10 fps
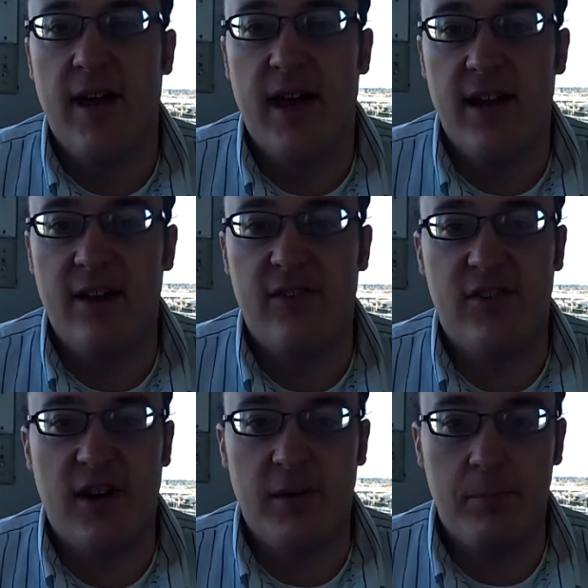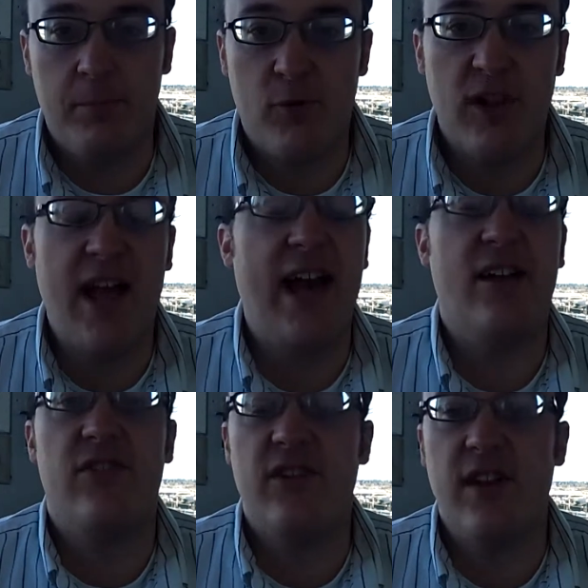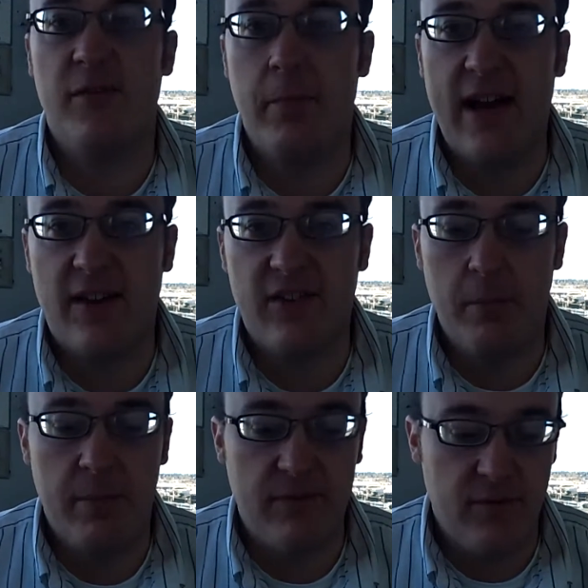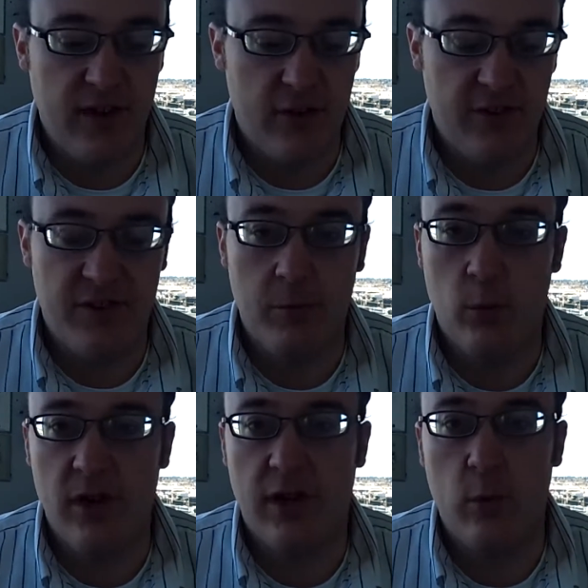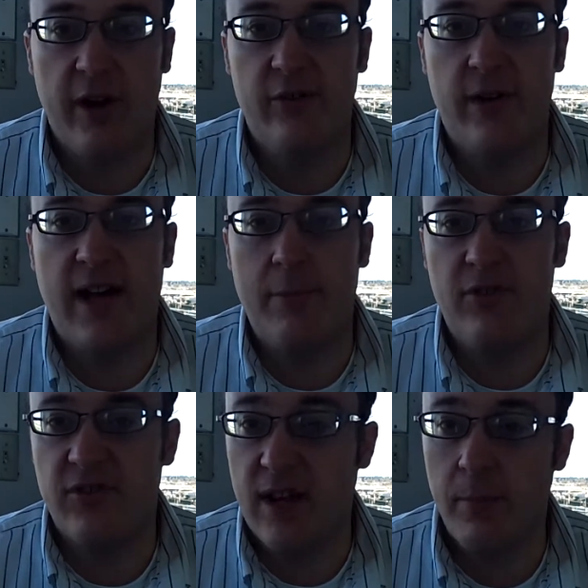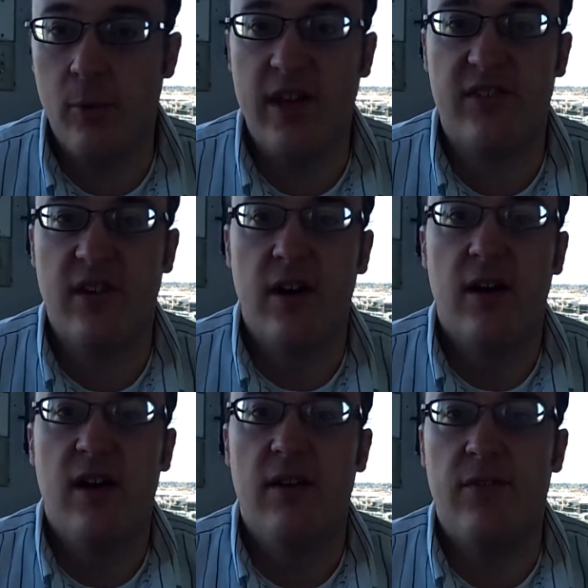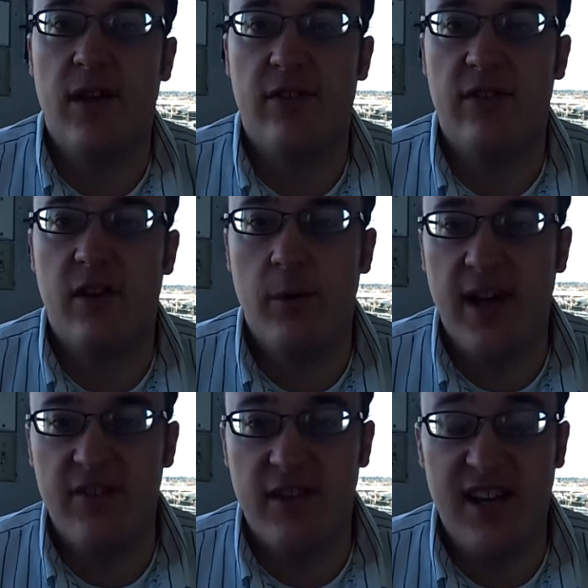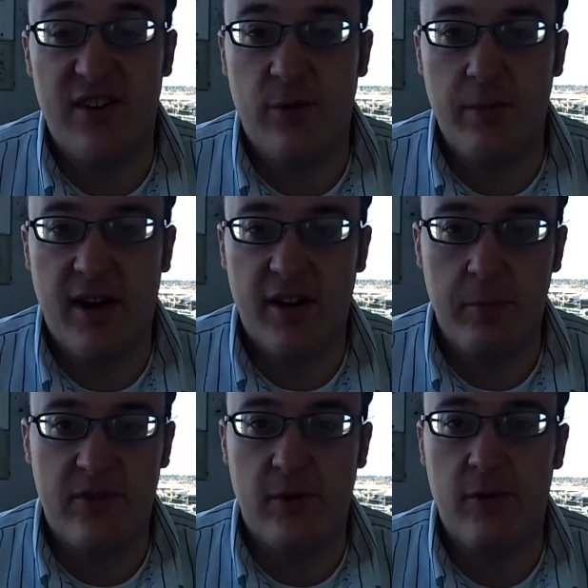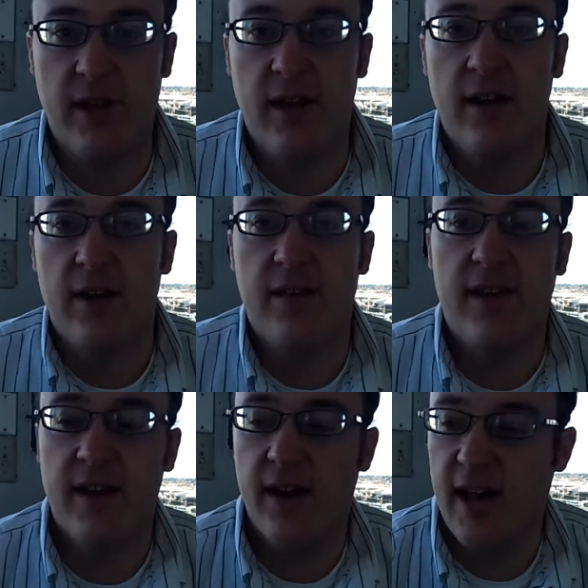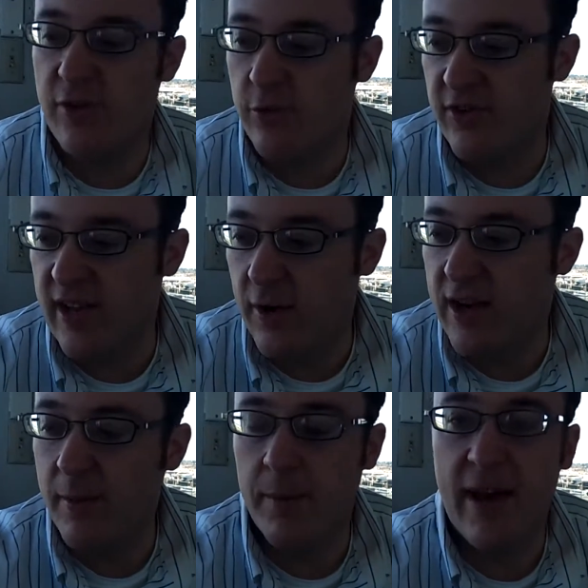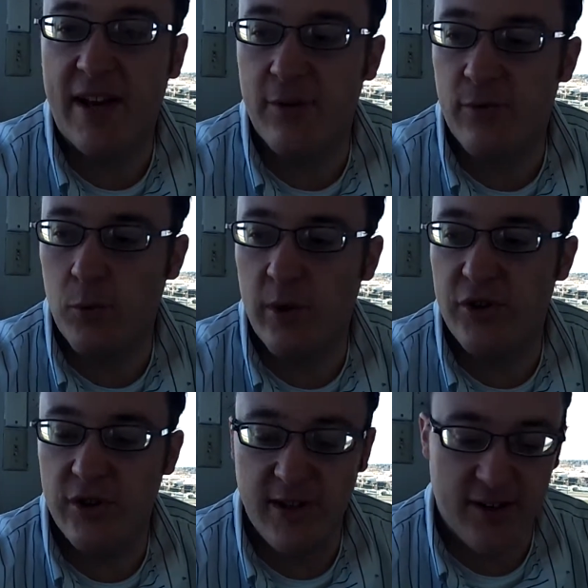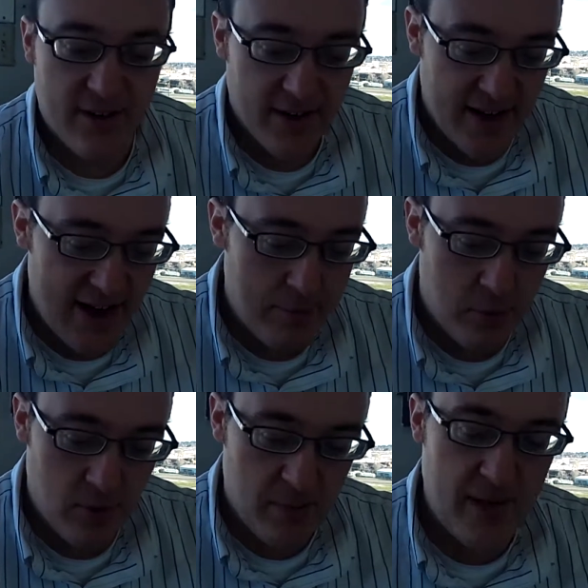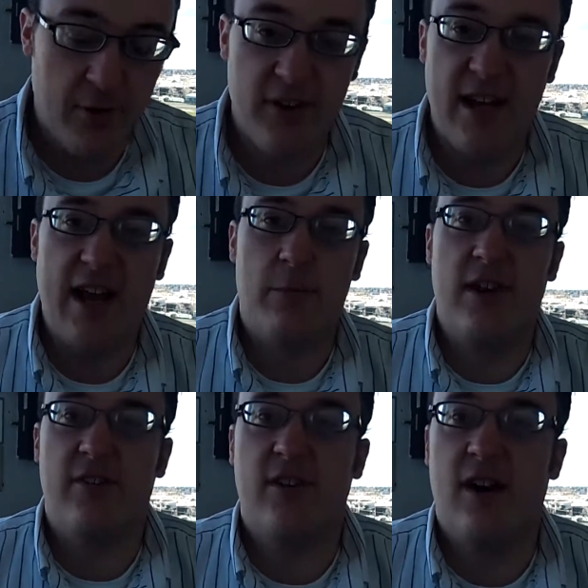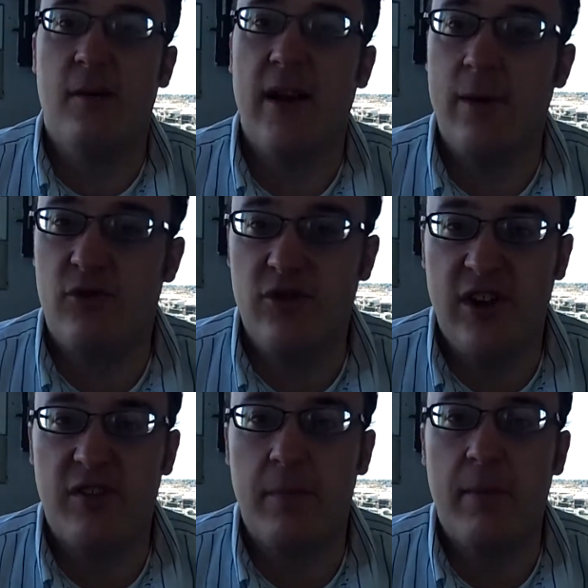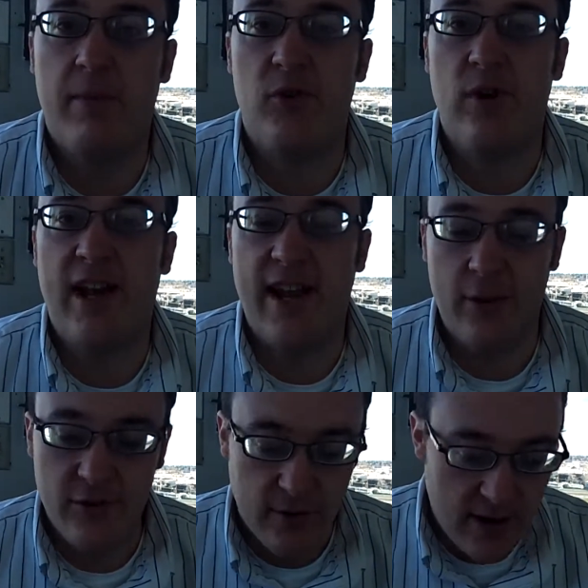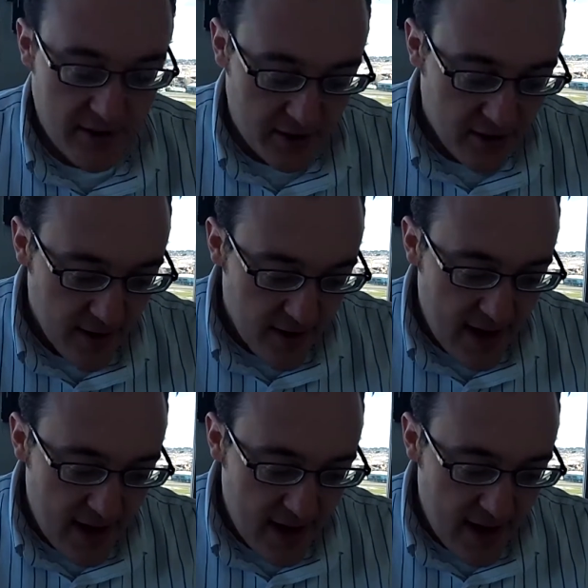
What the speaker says: And glad to see back to some big fields and some really good wagering options. A couple weeks of slow days at the entry box, but certainly the entries now coming back to fruition here at Portland Meadows, a 9-race card. My name is Jason Beam. I'm the track announcer out here.